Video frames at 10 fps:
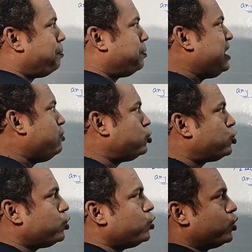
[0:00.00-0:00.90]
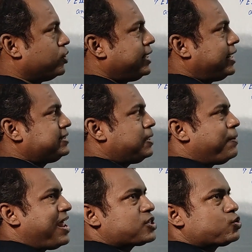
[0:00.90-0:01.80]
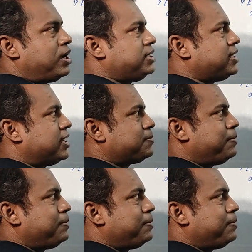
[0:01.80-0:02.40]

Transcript: Q2, that is the plus 1 charge